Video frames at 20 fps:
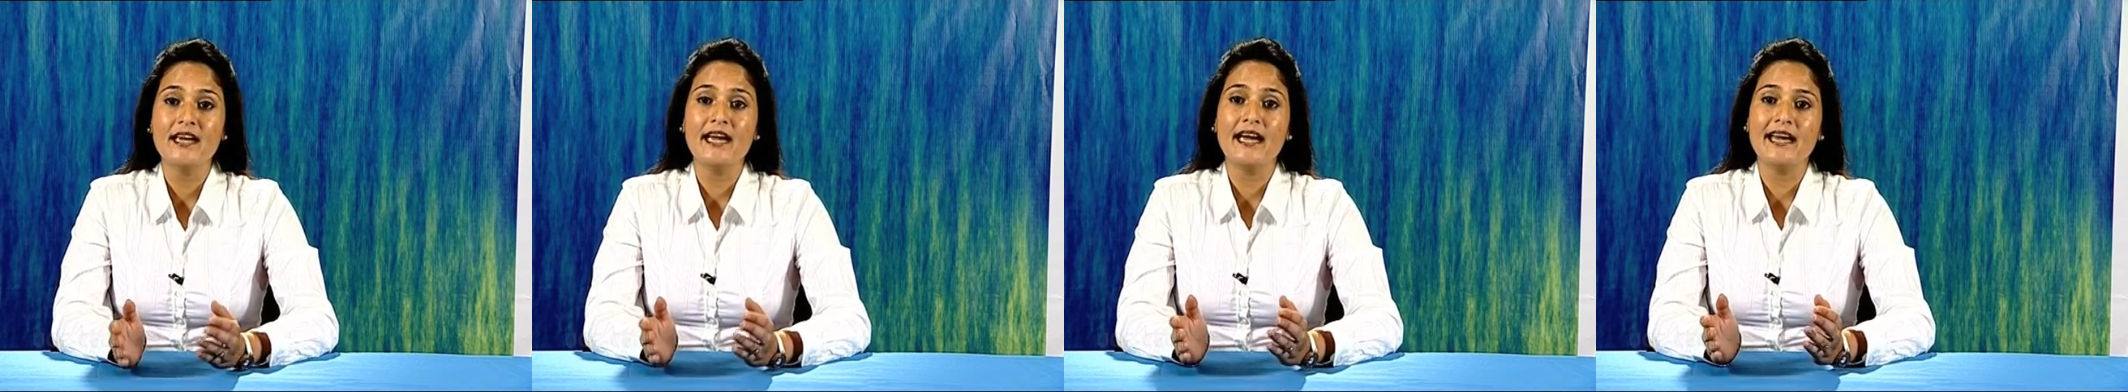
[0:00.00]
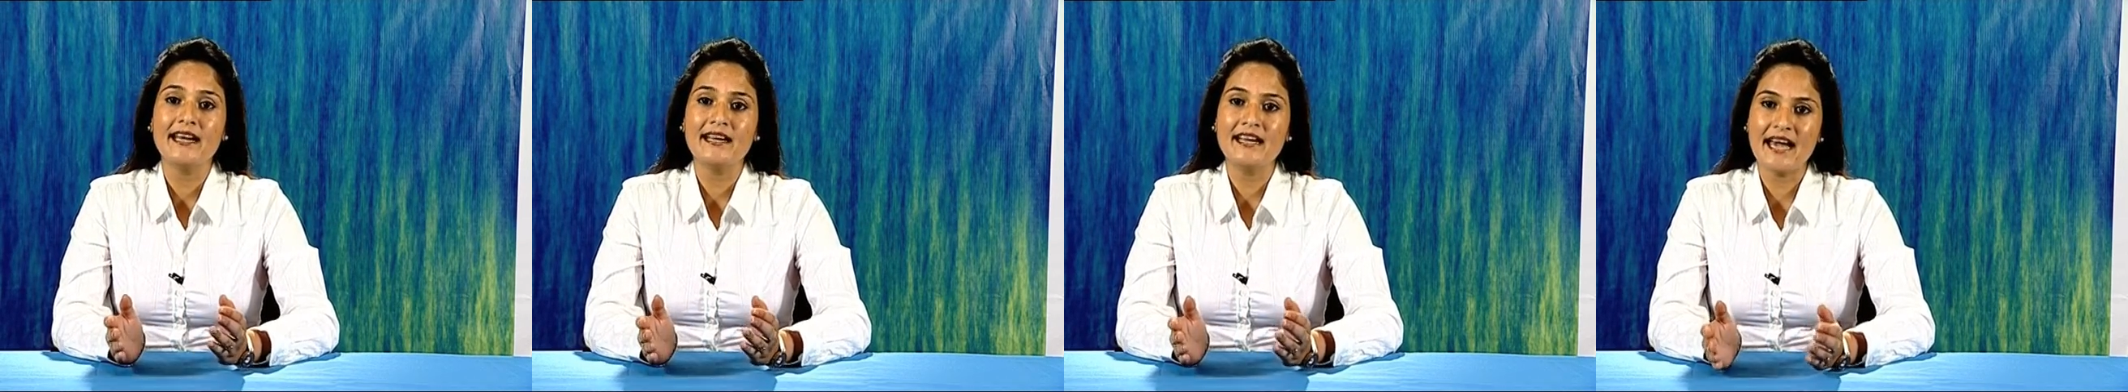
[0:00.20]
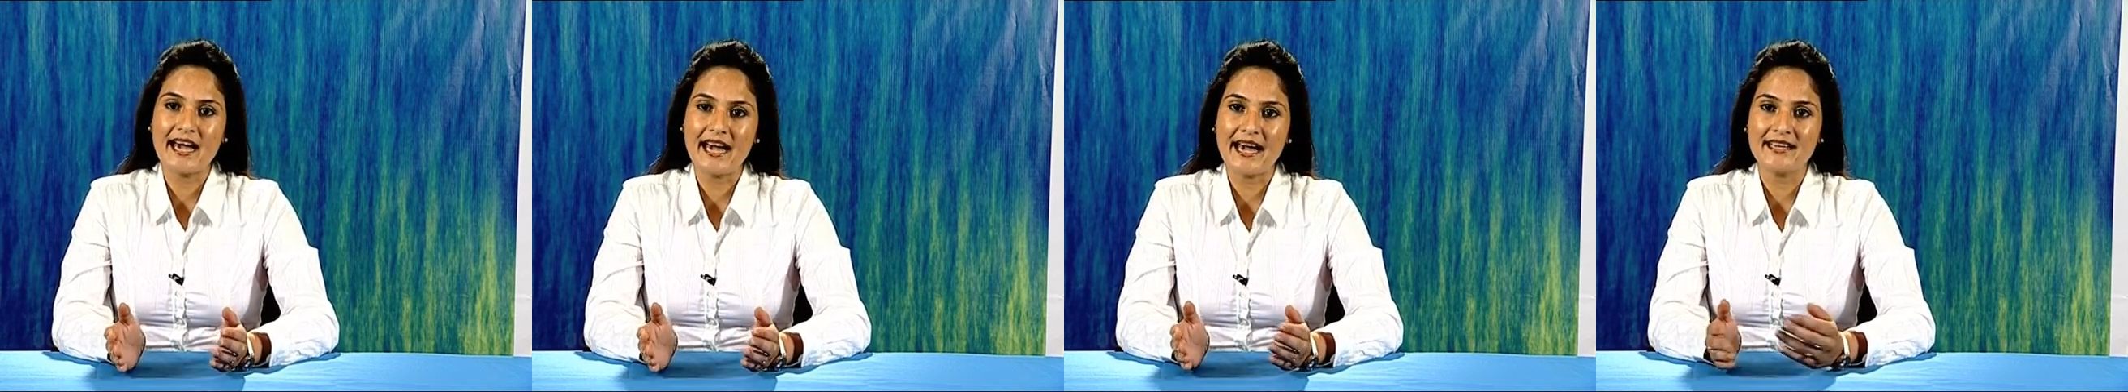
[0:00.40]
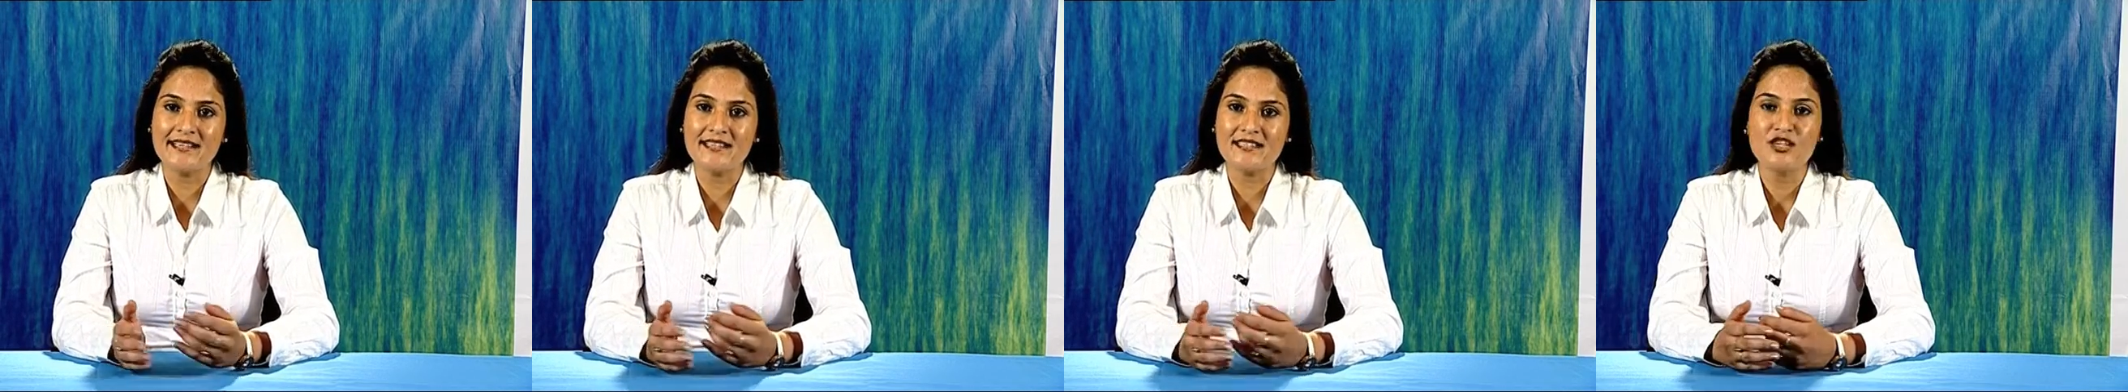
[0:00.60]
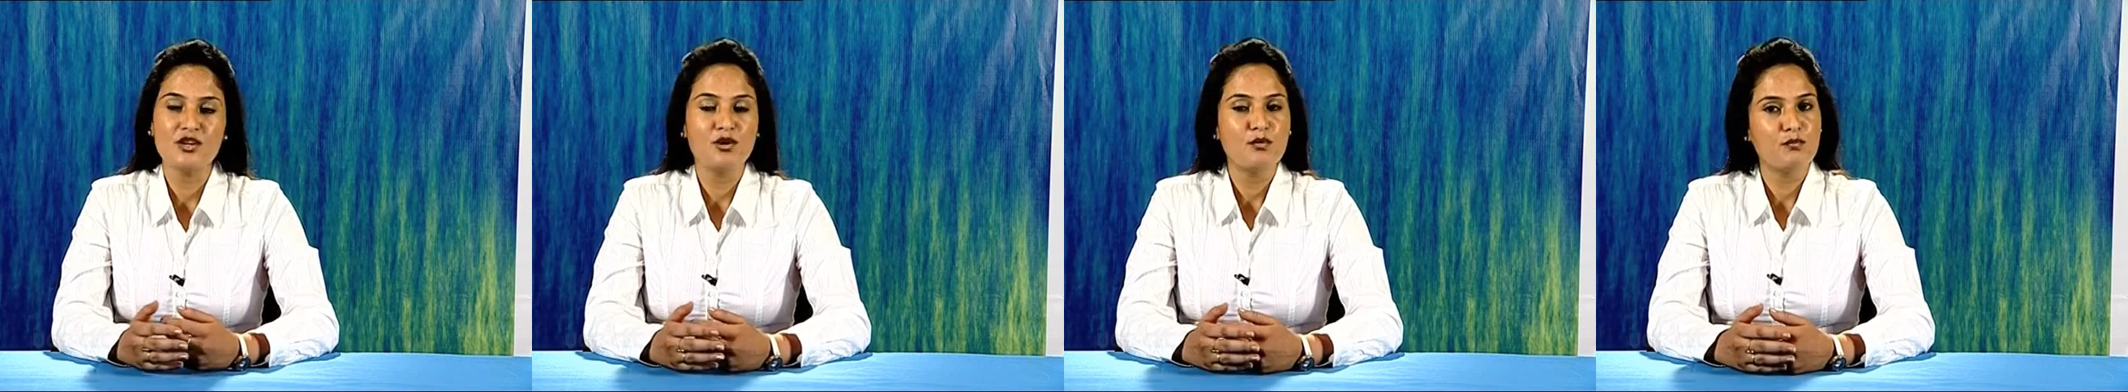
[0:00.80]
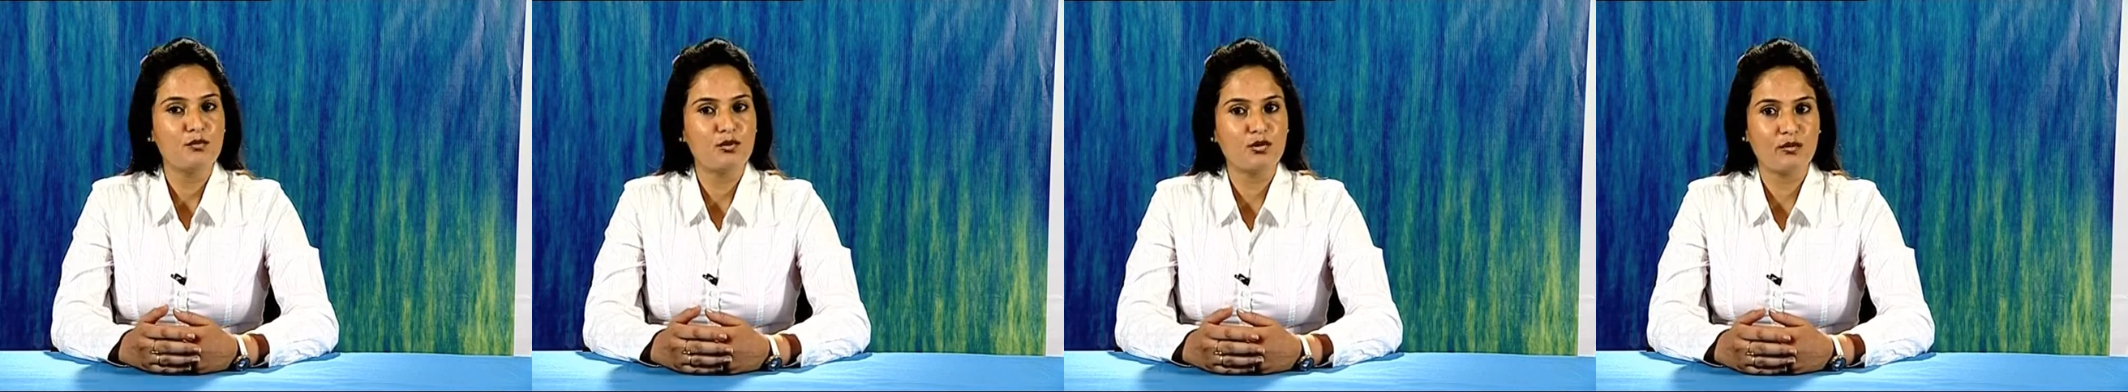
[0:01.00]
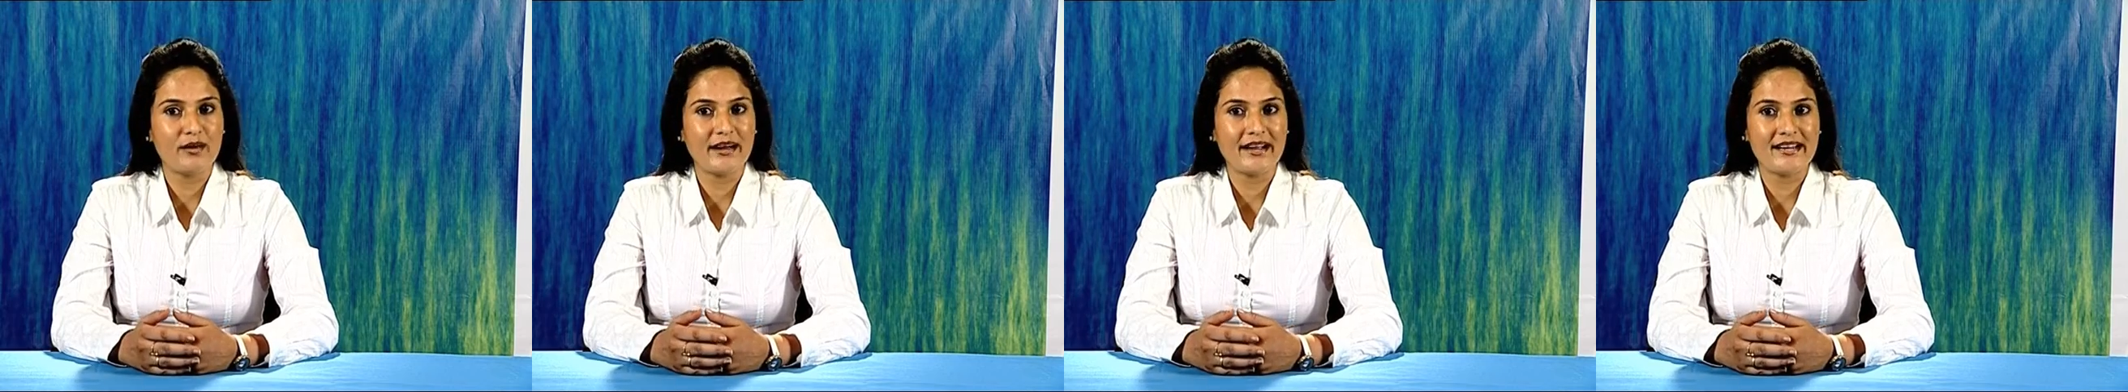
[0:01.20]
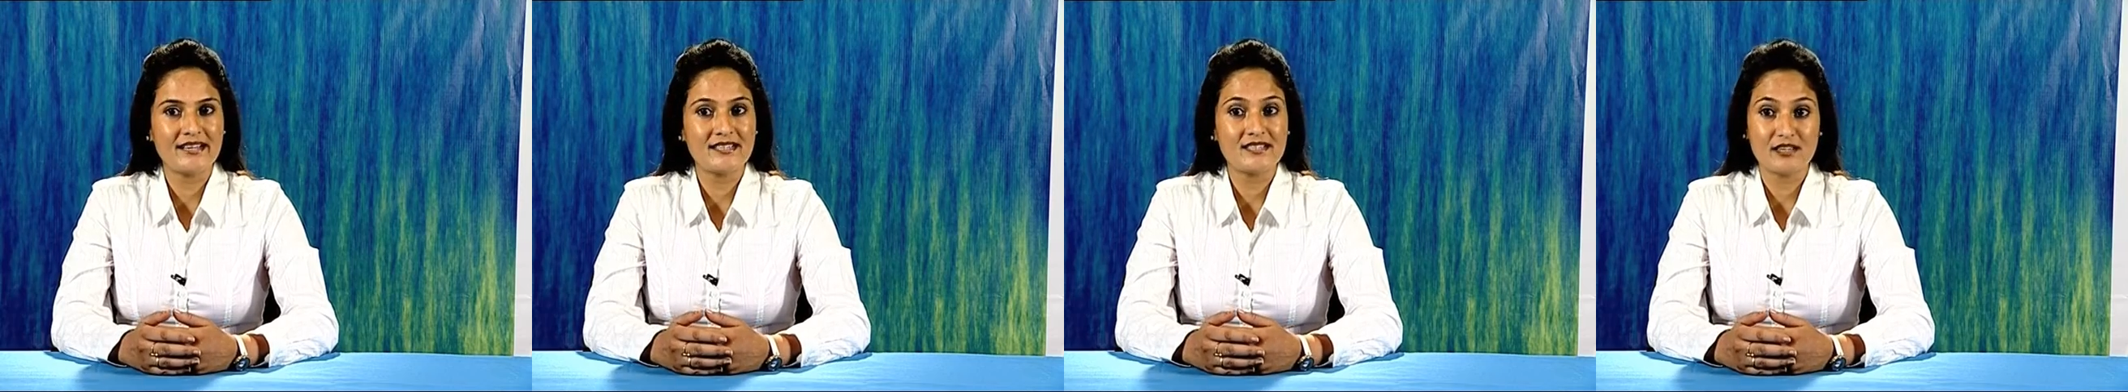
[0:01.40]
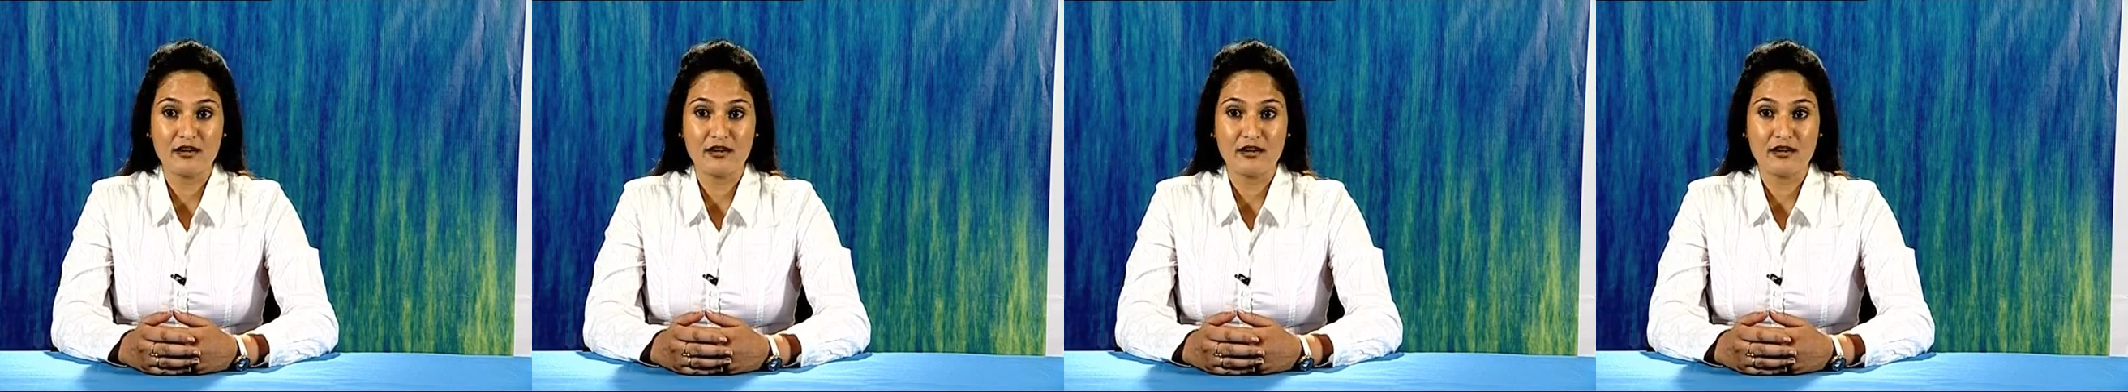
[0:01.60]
and hence provides